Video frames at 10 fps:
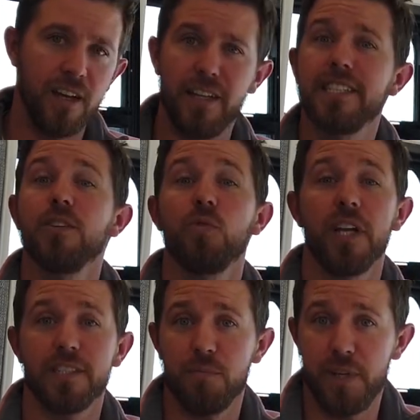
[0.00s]
at least it
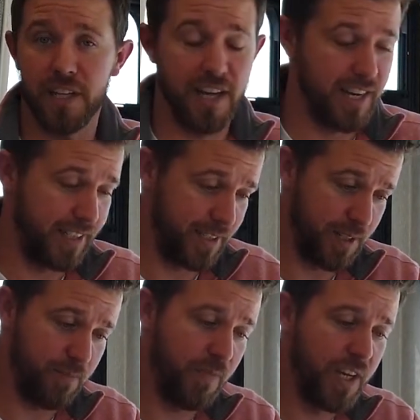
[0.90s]
relates to me a lot
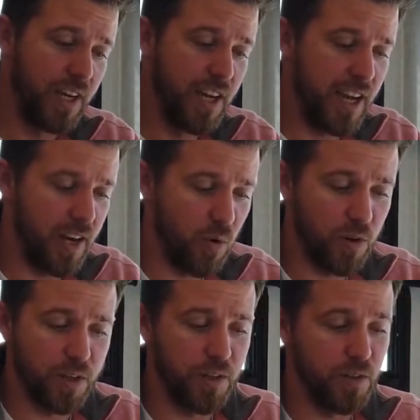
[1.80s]
easier. In
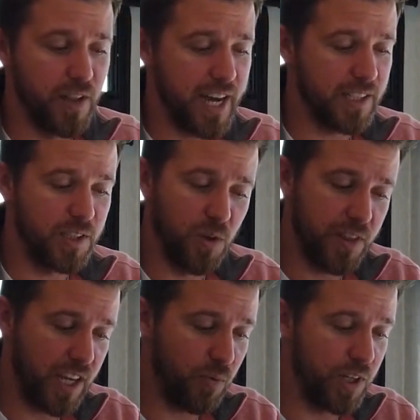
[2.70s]
order to do that, the only
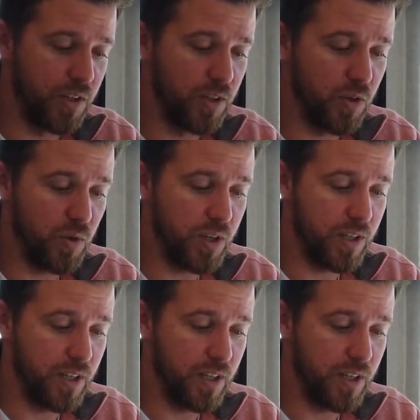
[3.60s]
thing we do